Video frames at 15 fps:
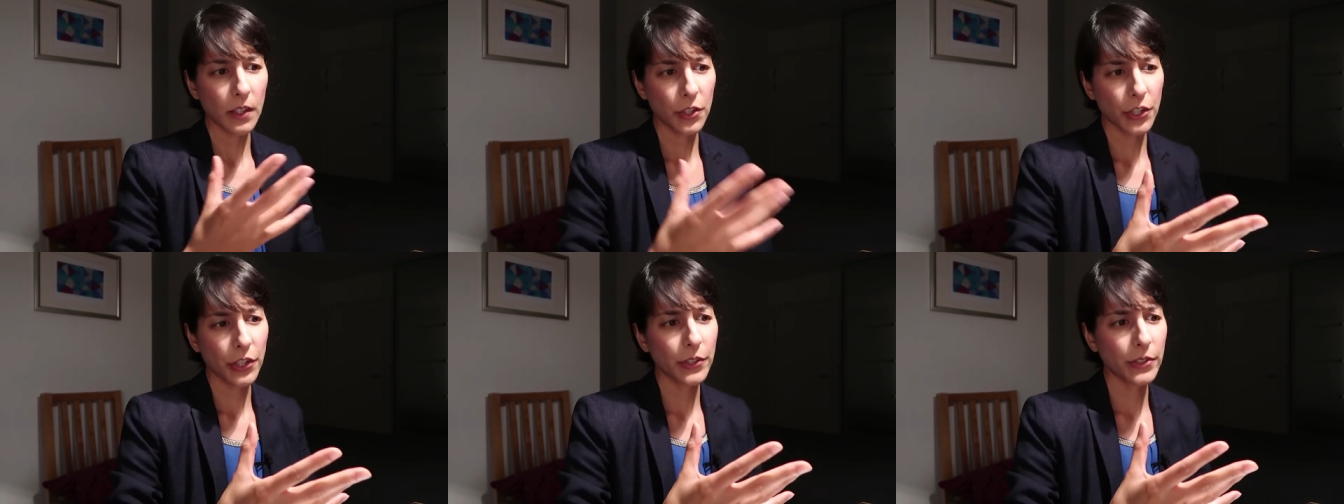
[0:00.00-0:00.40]

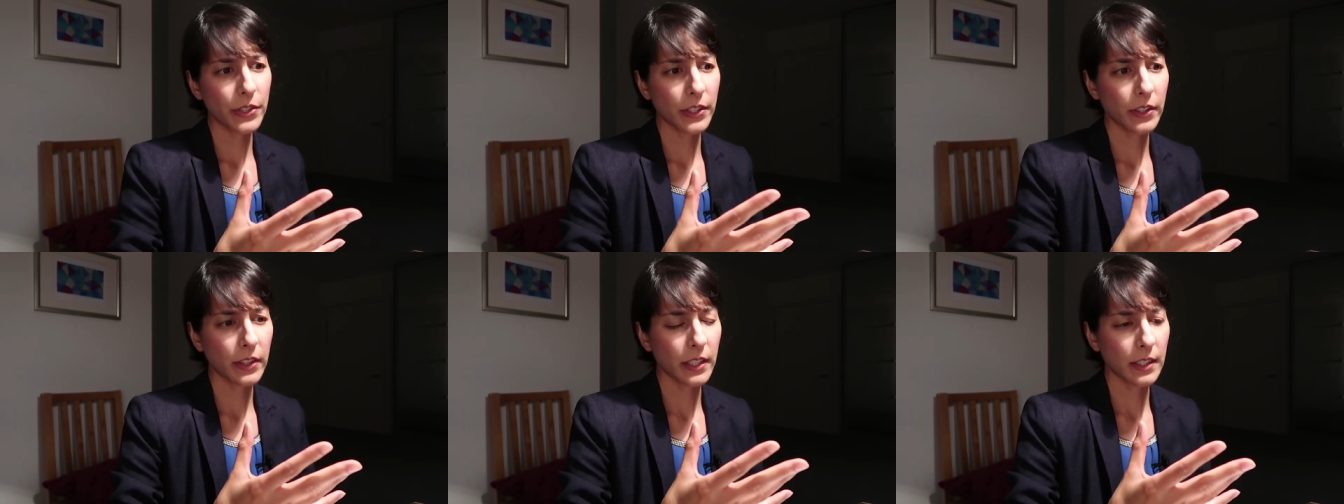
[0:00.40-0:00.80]

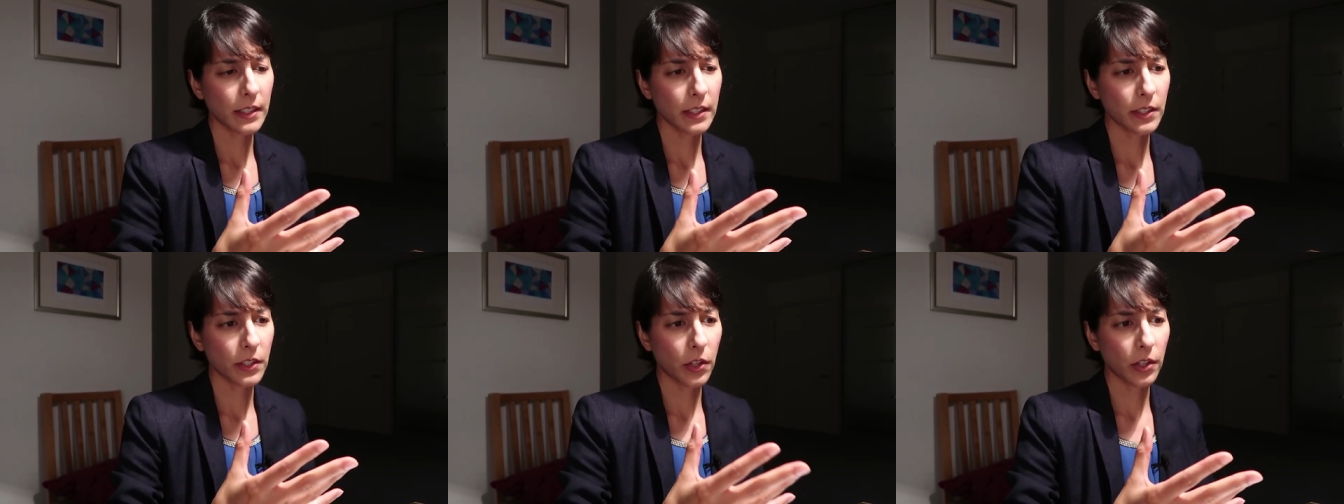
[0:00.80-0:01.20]
chosen
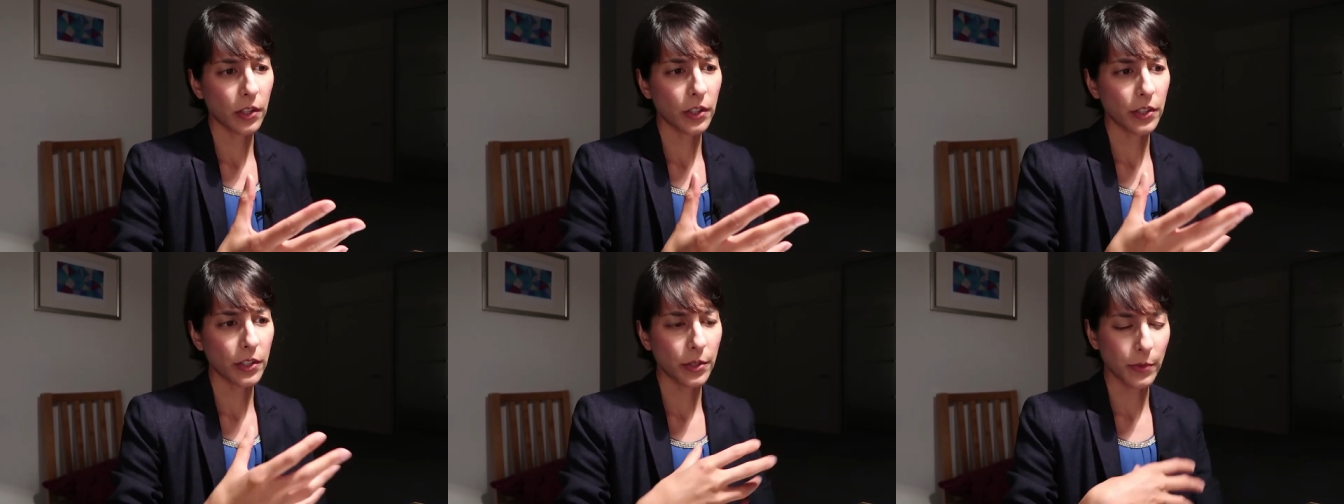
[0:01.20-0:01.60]
this
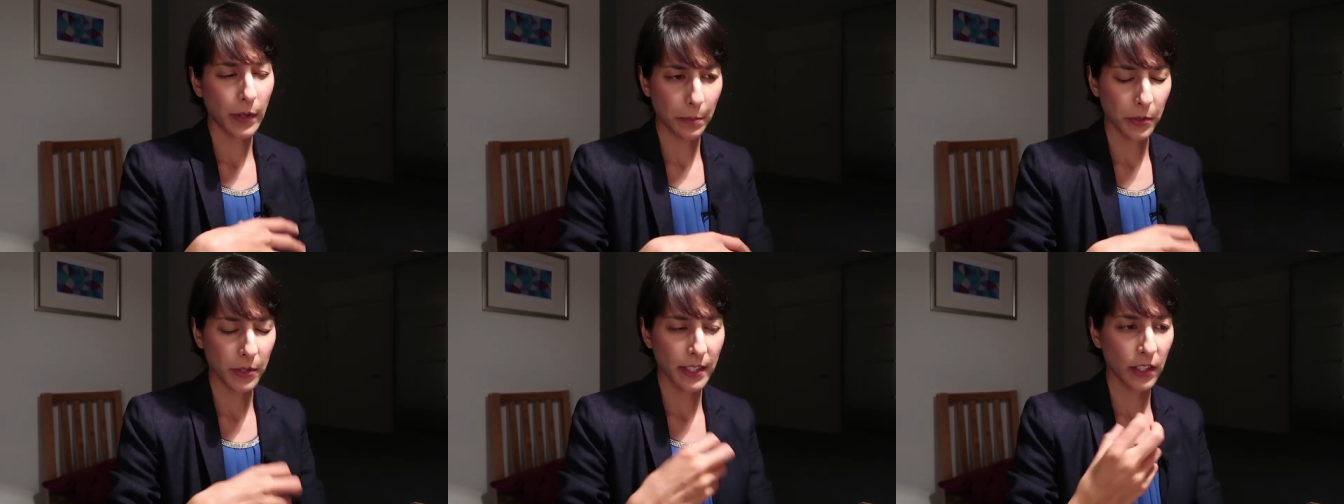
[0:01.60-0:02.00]
song to
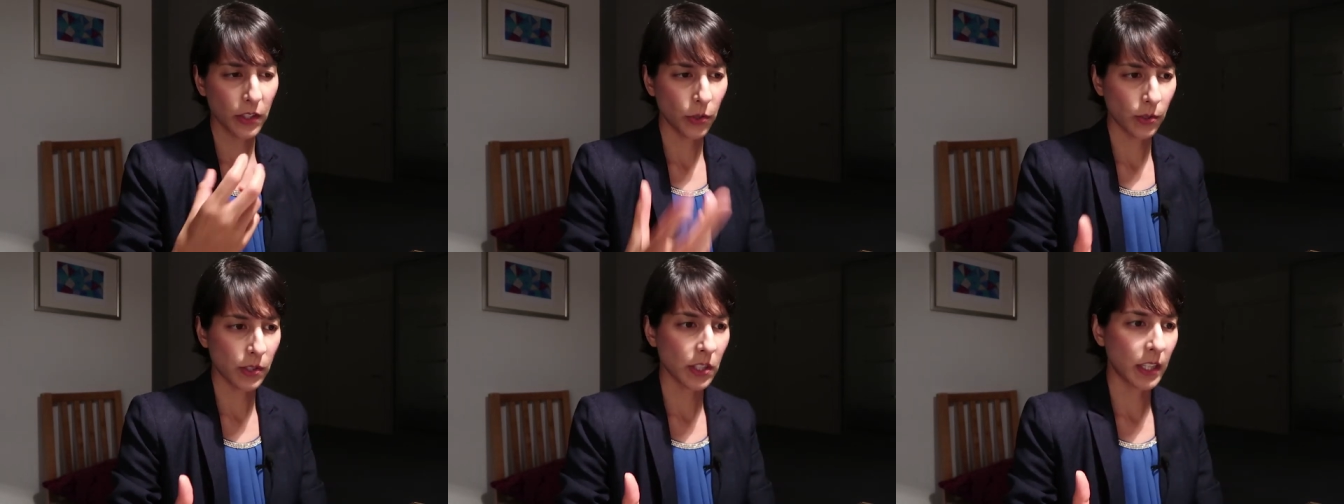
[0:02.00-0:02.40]
represent
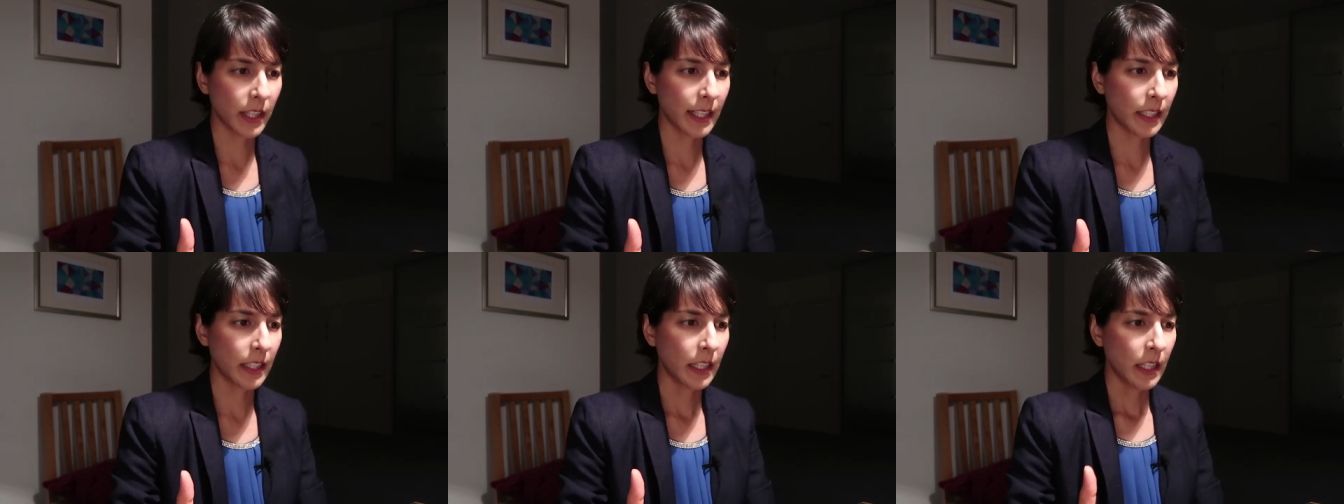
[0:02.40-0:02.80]
your
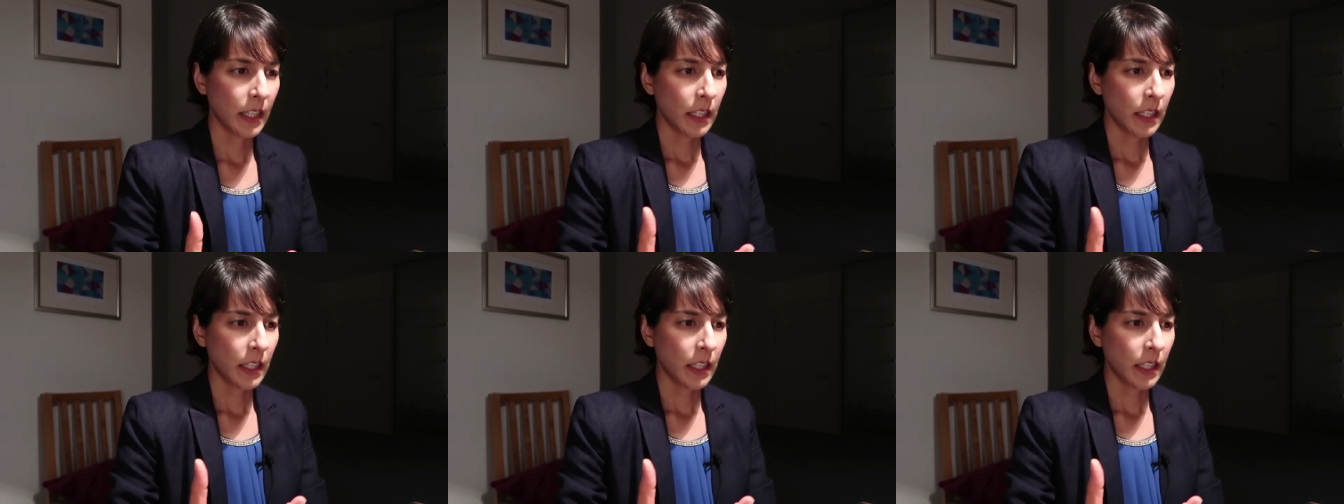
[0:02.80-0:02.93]
sign.